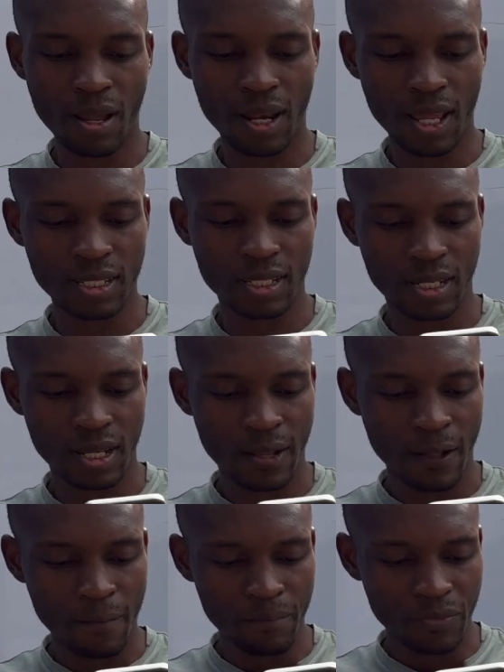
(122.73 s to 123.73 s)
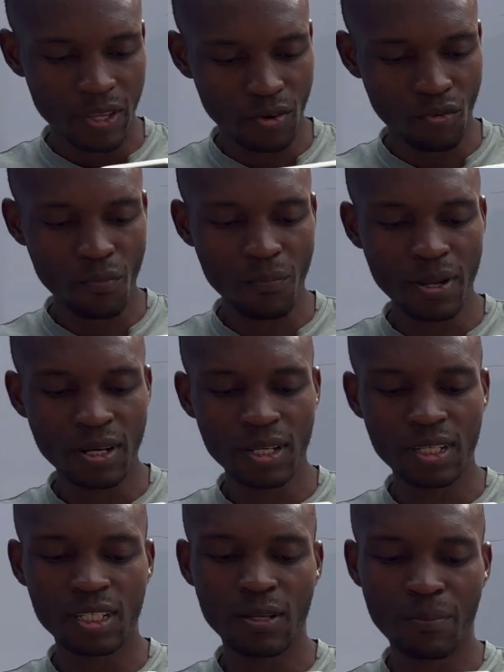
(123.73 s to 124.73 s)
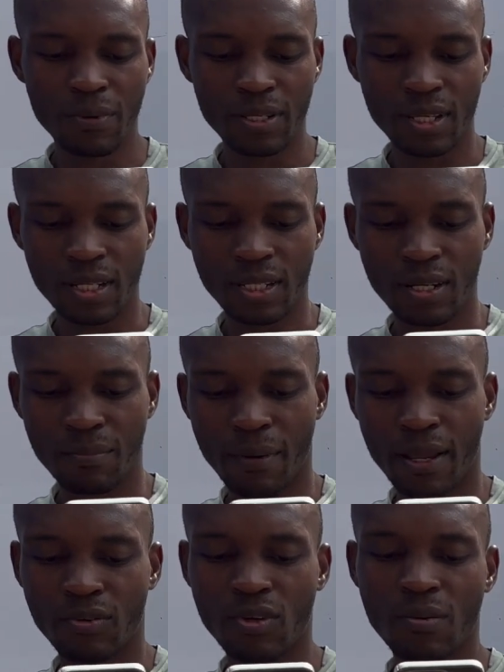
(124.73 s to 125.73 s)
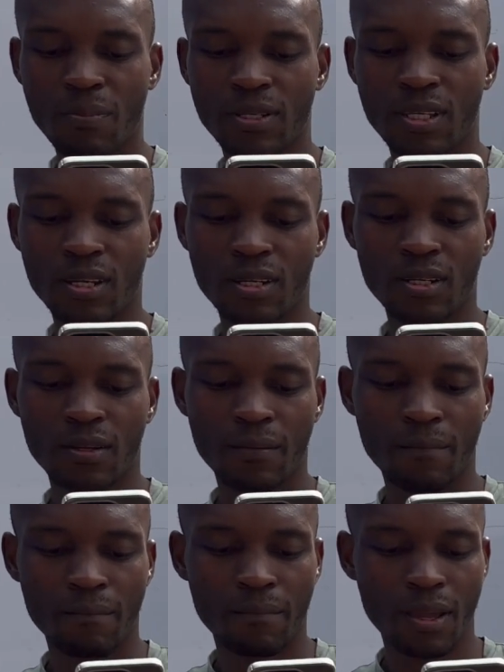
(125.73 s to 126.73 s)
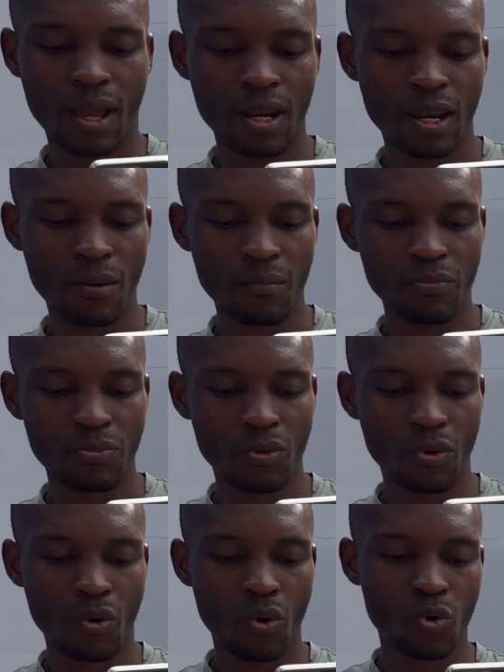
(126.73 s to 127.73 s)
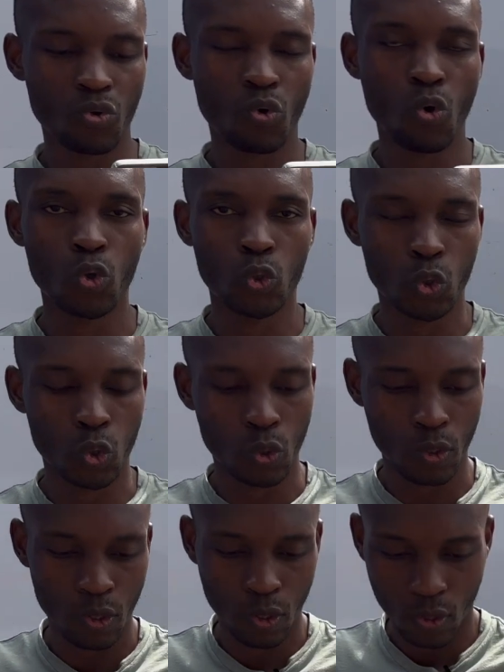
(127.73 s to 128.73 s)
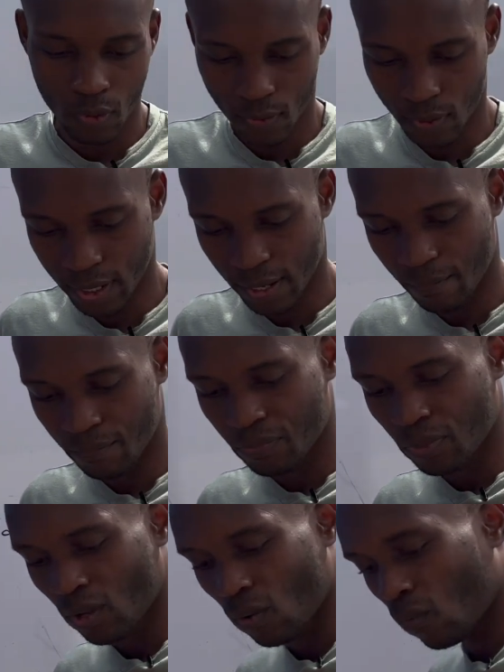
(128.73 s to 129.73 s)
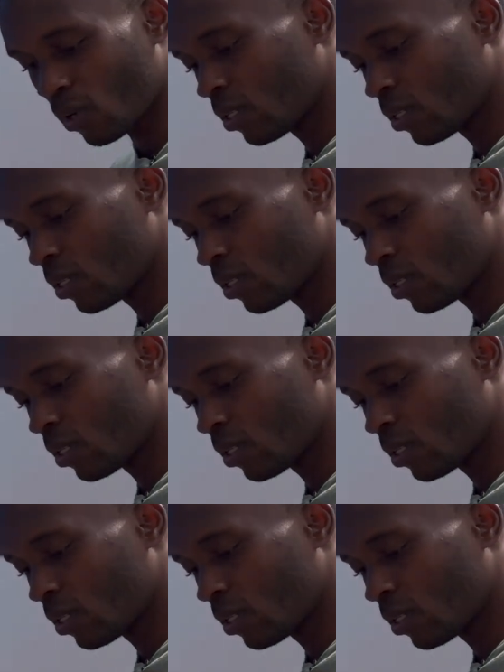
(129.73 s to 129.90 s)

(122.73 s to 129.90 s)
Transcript: last, equipment is depreciated by 20% per annum on cost. Okay, which